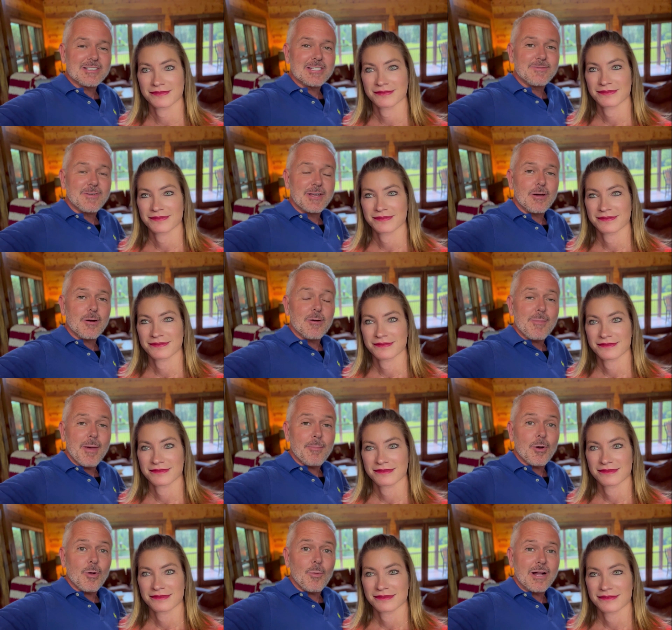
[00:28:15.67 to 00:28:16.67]
Speaker 1: this video. And remember to
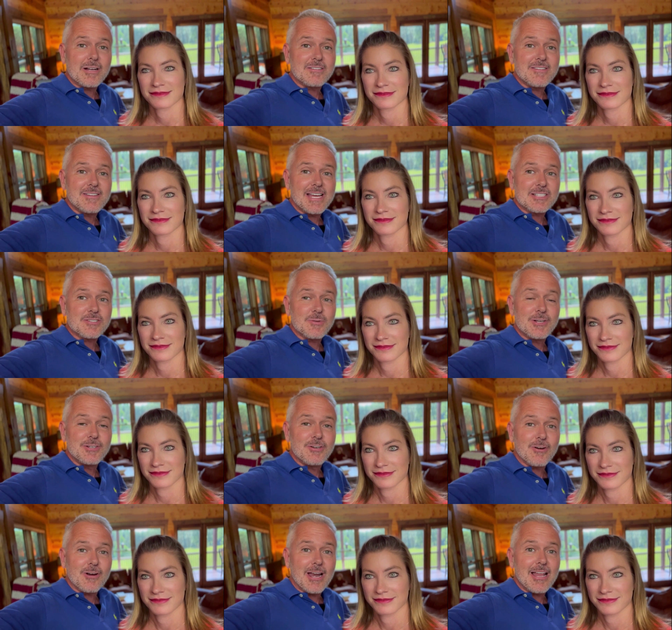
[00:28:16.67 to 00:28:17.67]
watch the next one. You're
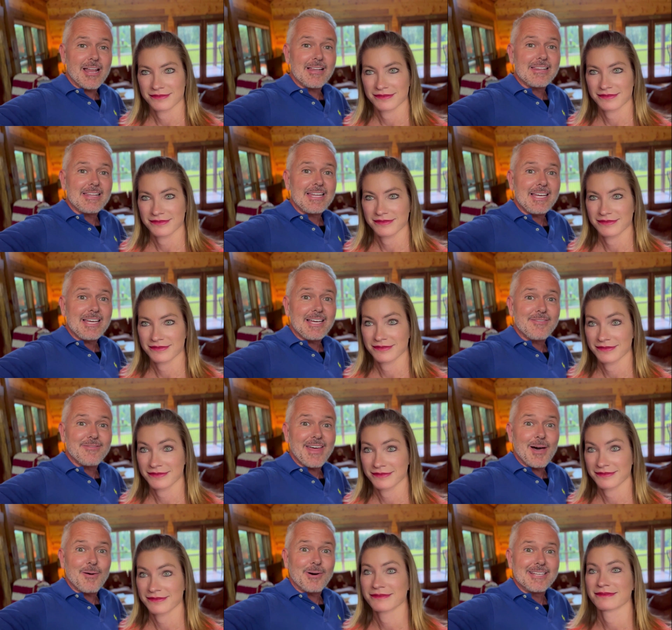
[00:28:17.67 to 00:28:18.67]
going to love that
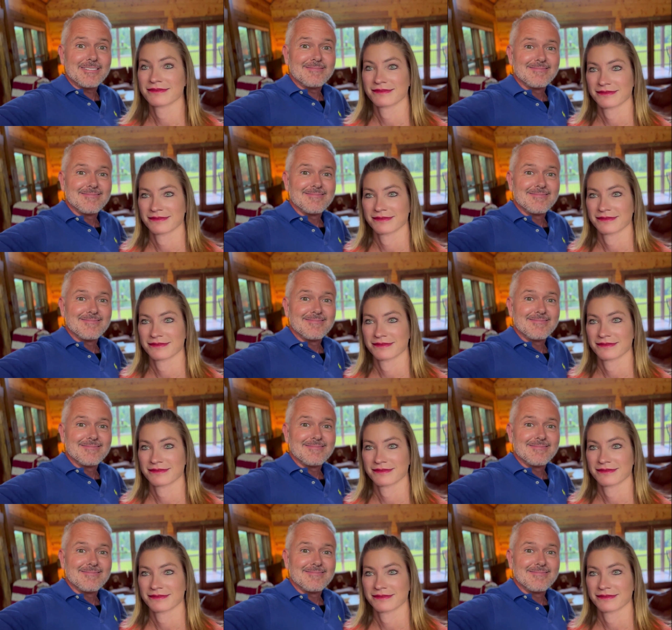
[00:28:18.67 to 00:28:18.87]
one.